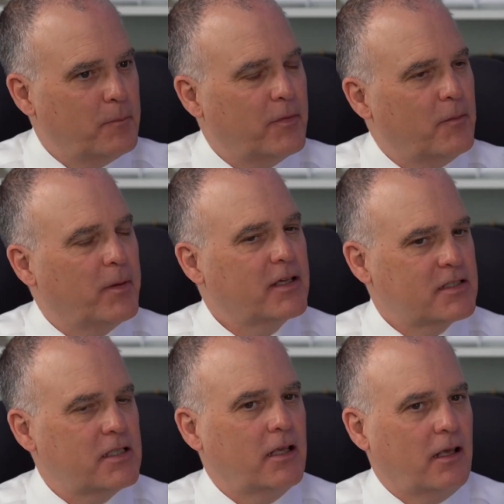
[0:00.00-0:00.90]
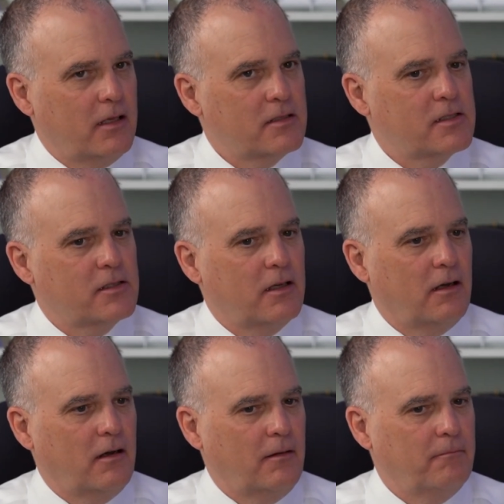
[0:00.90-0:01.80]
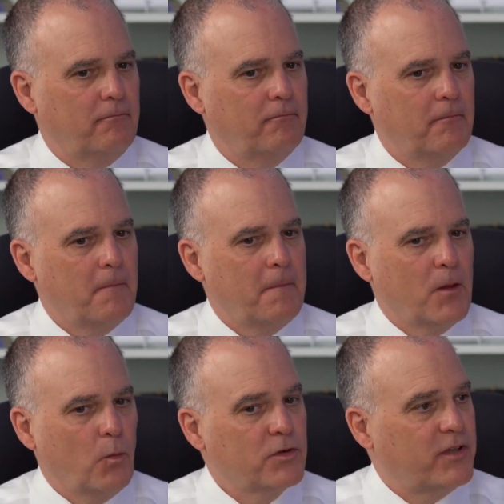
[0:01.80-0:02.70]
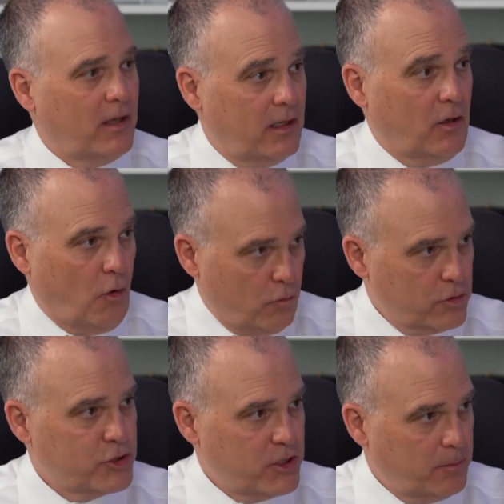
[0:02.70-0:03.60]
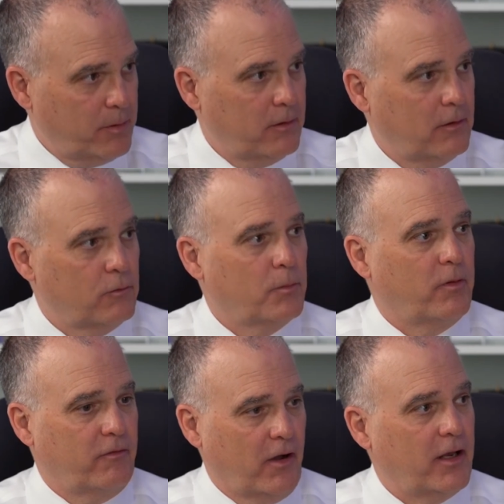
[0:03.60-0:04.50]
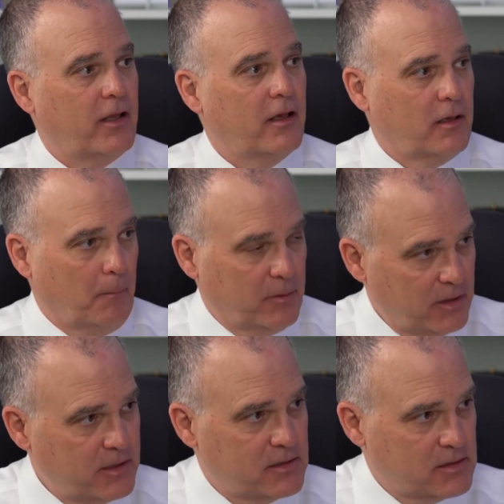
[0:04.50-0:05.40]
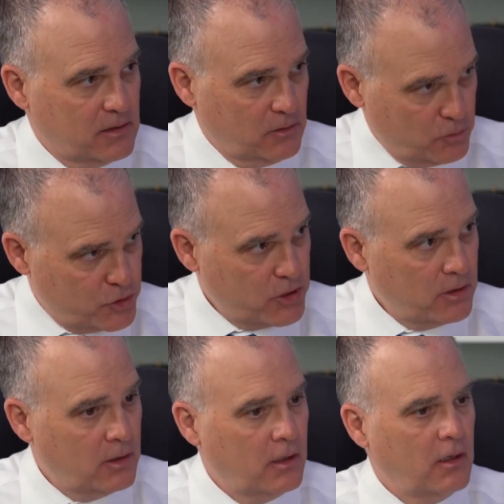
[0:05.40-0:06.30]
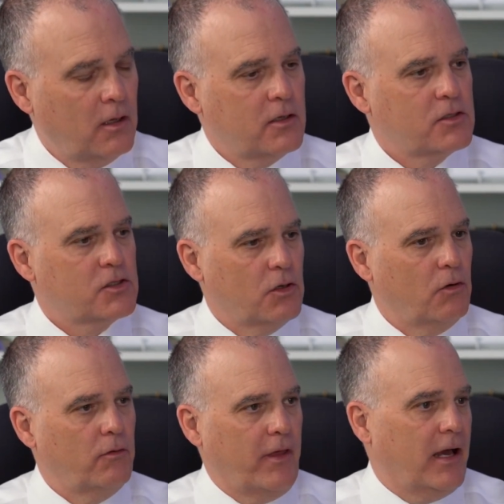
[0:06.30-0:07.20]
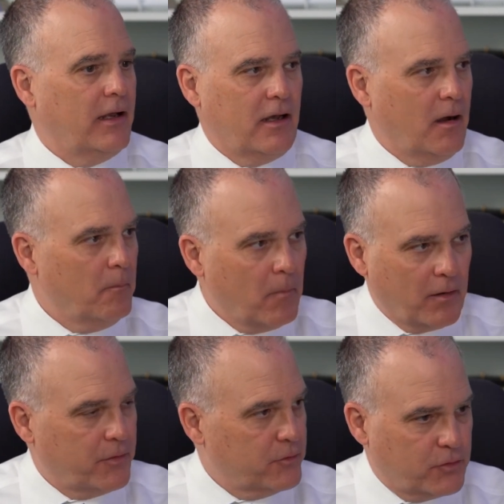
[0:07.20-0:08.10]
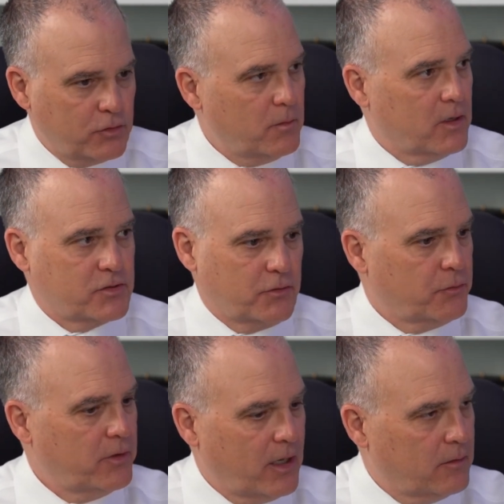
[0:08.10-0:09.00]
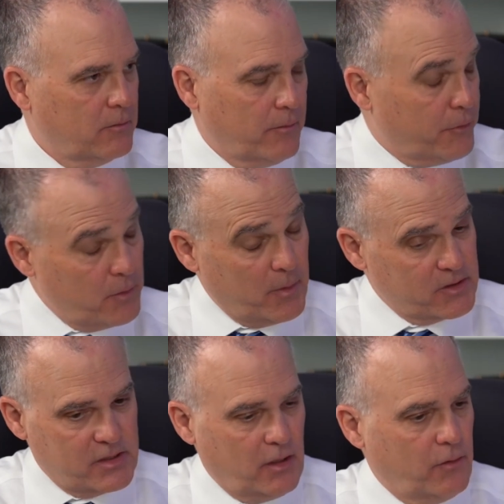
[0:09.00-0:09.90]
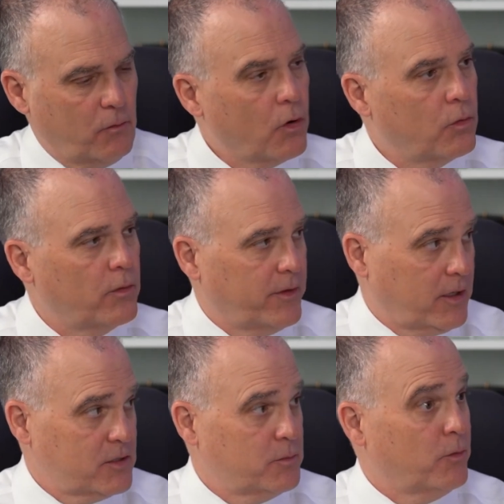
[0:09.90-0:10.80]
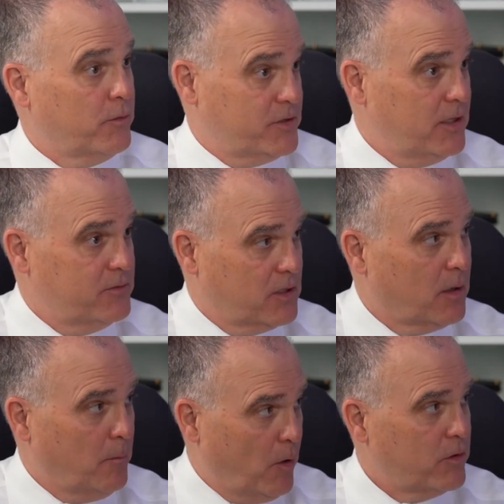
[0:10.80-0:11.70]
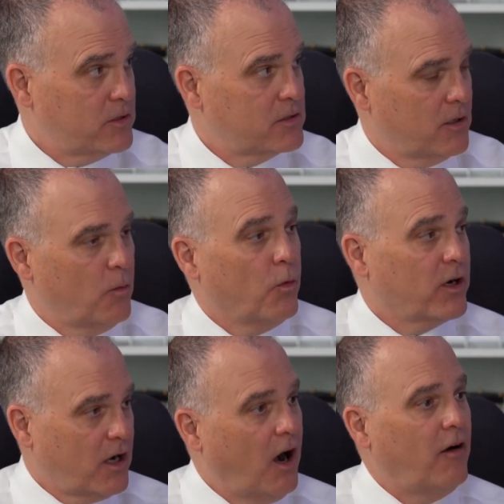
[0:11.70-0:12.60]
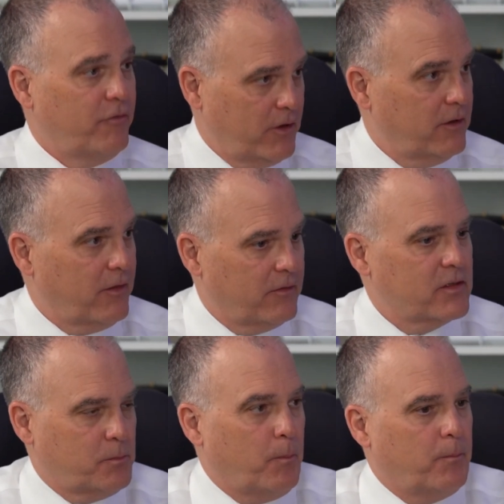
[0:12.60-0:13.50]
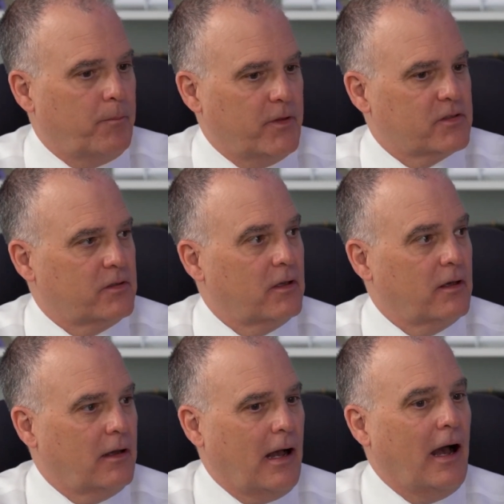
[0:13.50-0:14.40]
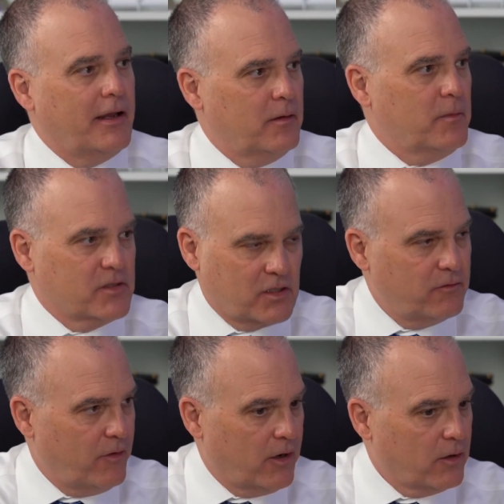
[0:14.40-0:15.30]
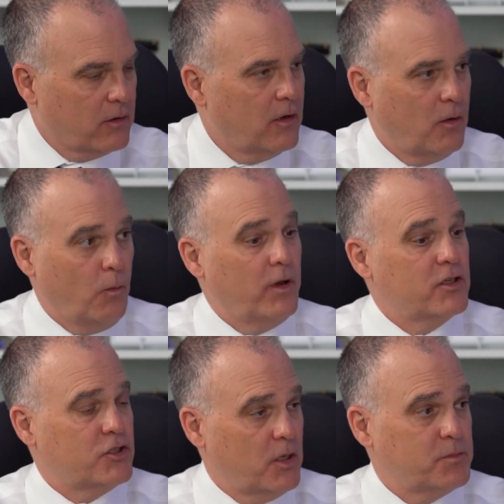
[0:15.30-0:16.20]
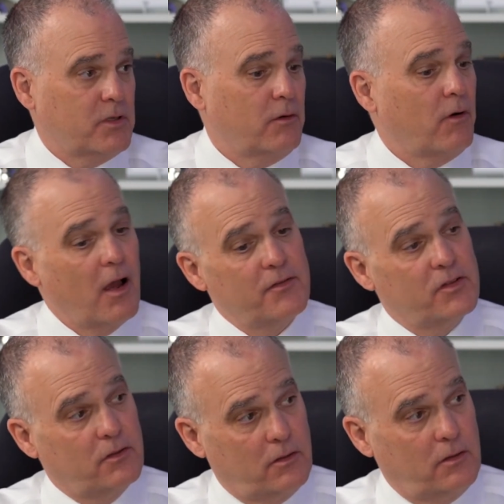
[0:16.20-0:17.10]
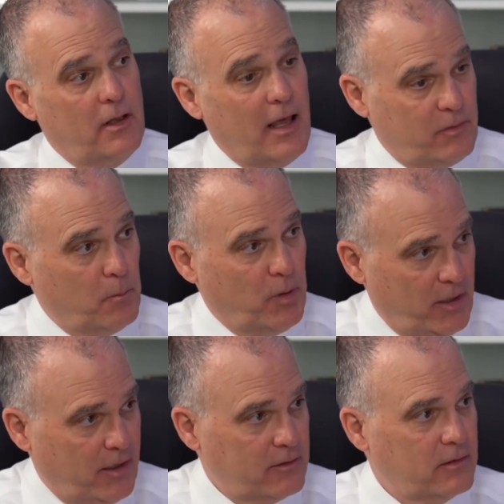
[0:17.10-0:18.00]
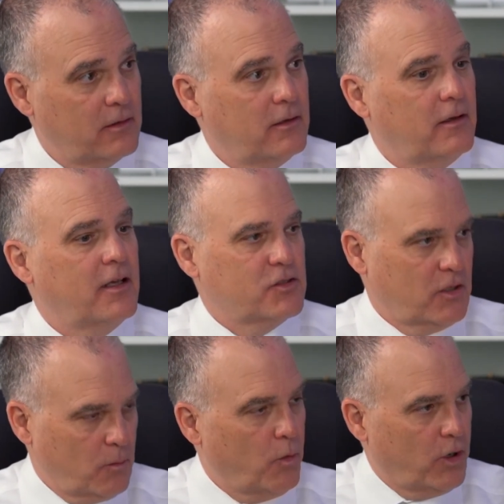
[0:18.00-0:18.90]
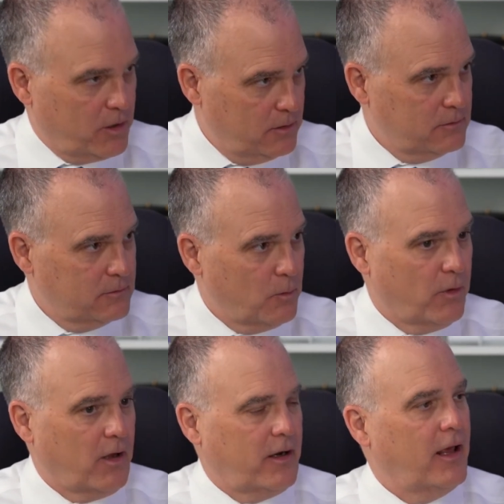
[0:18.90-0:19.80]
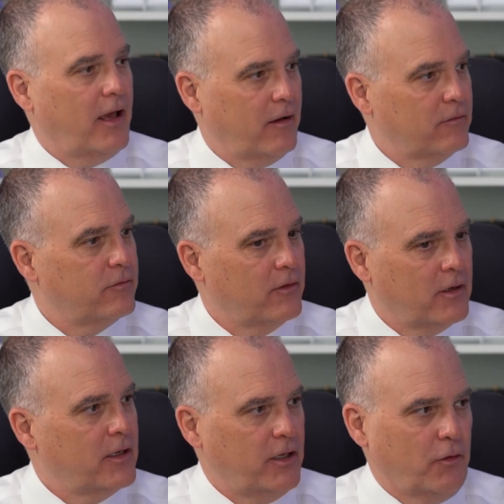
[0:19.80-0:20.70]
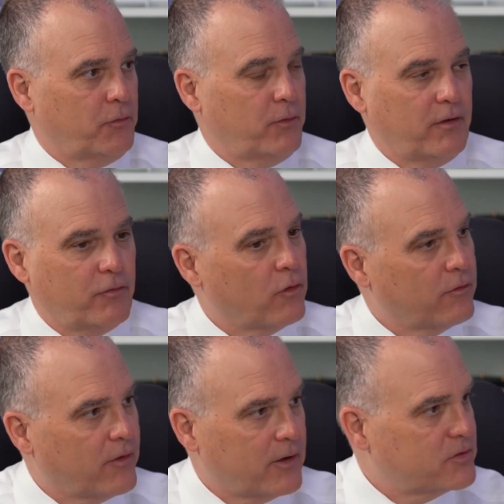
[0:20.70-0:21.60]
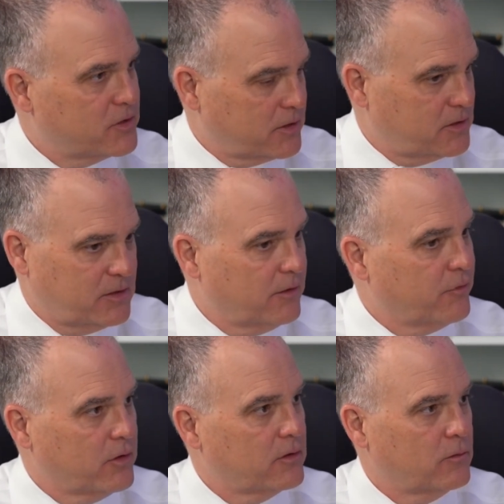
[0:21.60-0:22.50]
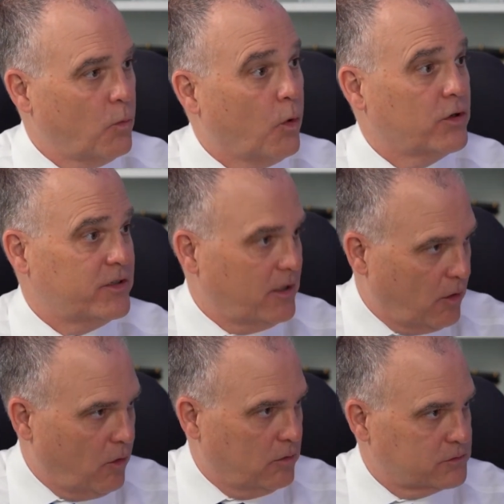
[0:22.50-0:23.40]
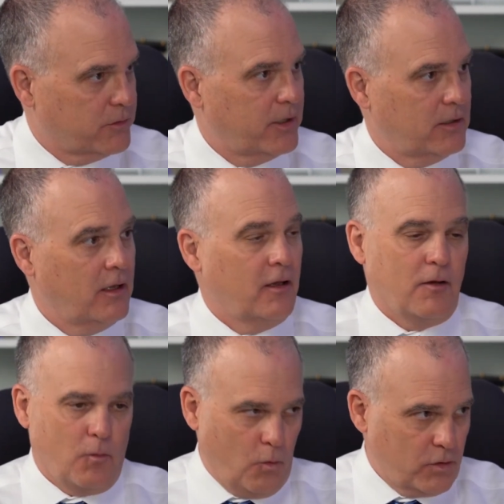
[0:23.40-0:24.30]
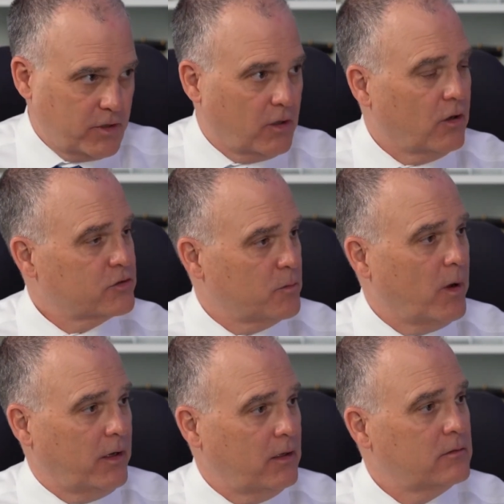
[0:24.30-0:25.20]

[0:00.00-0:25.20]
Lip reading: The biggest thing is we're taking ownership. We're providing a complete solution so that a month or 2 months or 3 months down the road, when the customer receives the components, we're confident that this item, this conveyor, when it ships and arrives at the plant, it's going to work. And we're not going to have 3, 4, 5, 6 different warranty calls, right? Warranty calls are money.